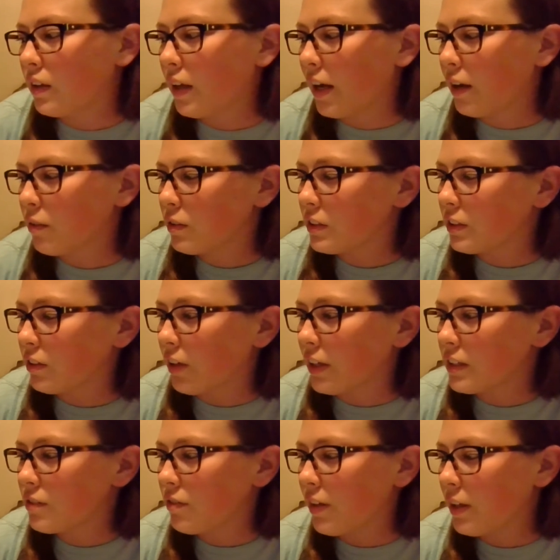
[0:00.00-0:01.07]
How is
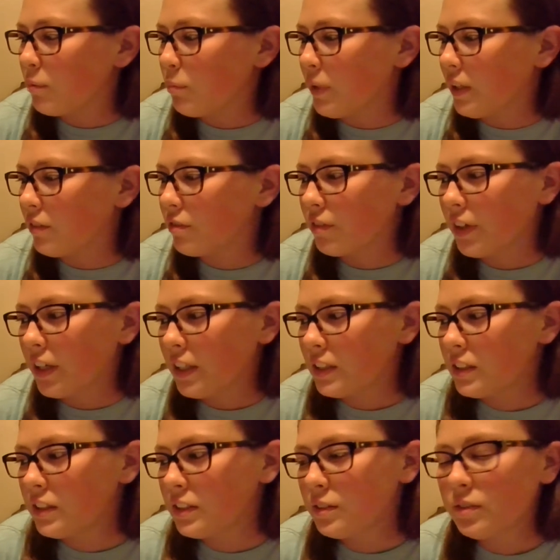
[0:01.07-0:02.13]
grass-fed beef
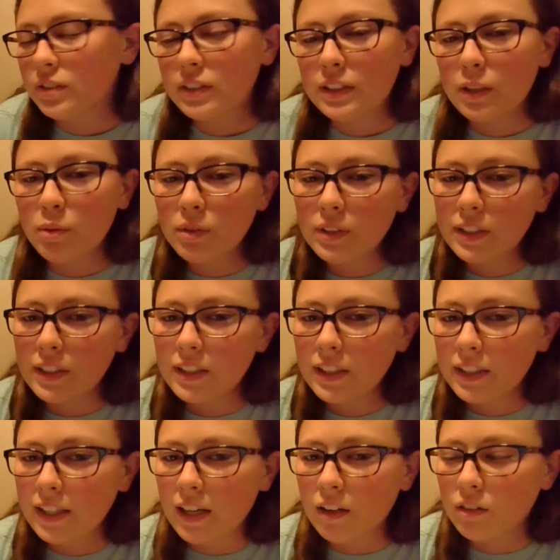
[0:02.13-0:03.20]
raised? Typically, the
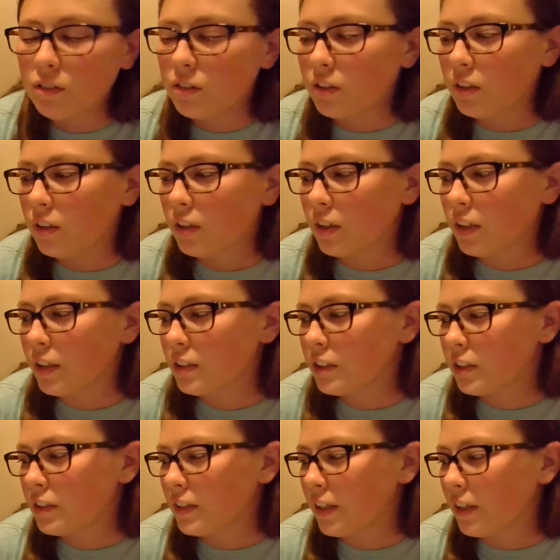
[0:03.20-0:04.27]
cattle are
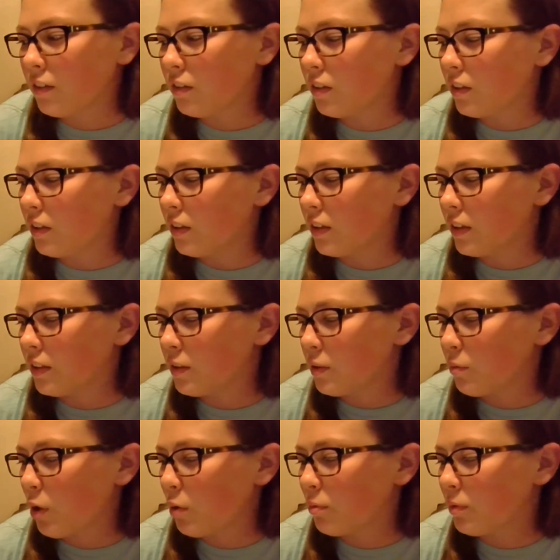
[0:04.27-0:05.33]
turned out on
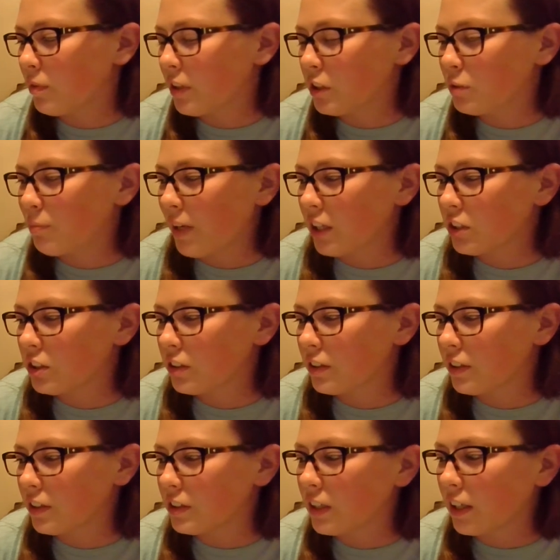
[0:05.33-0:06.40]
open range pasture
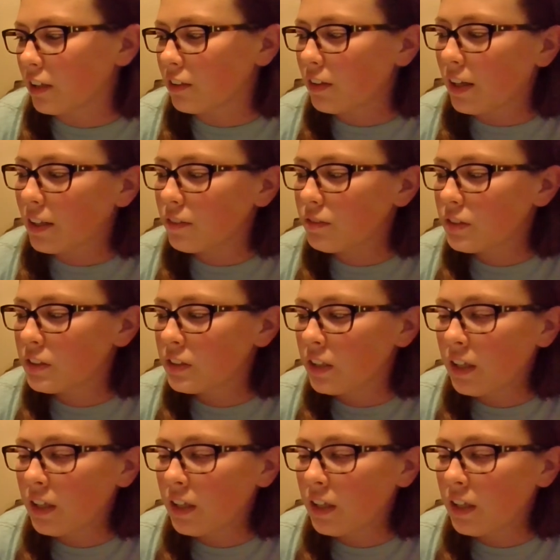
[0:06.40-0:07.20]
their entire lives.